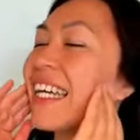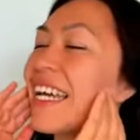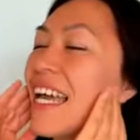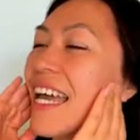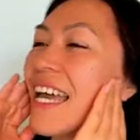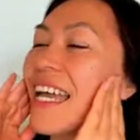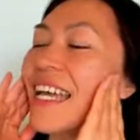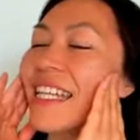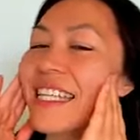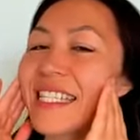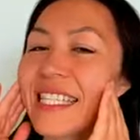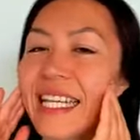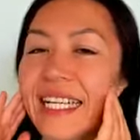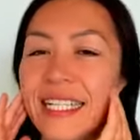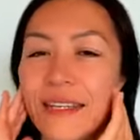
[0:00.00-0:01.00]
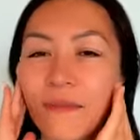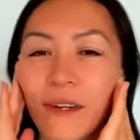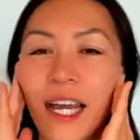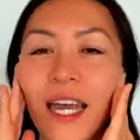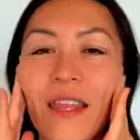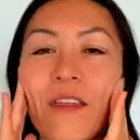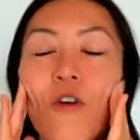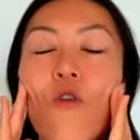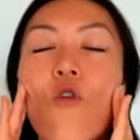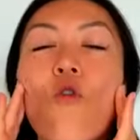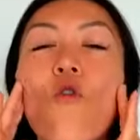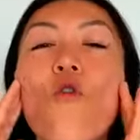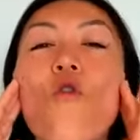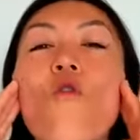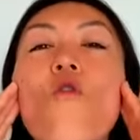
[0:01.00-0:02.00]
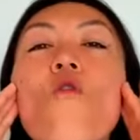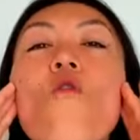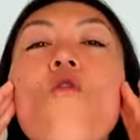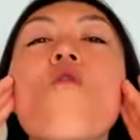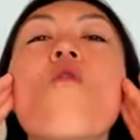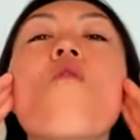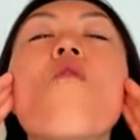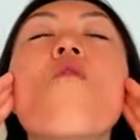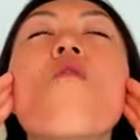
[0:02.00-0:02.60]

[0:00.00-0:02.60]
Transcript: And let's take a deep breath.